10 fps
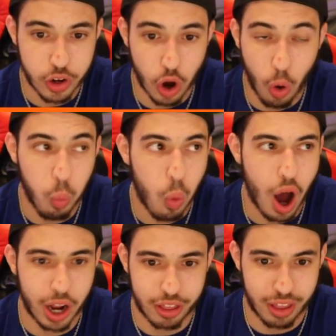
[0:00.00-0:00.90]
No
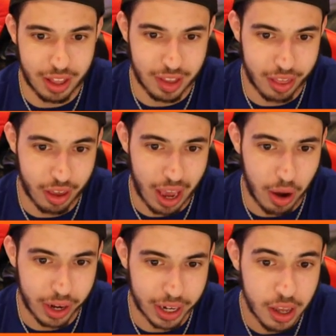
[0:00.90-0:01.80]
walks in this
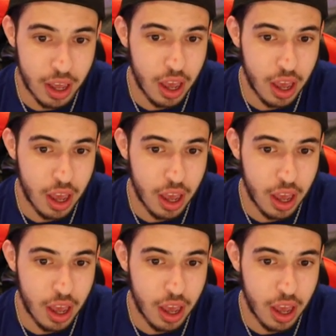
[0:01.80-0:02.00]
outing,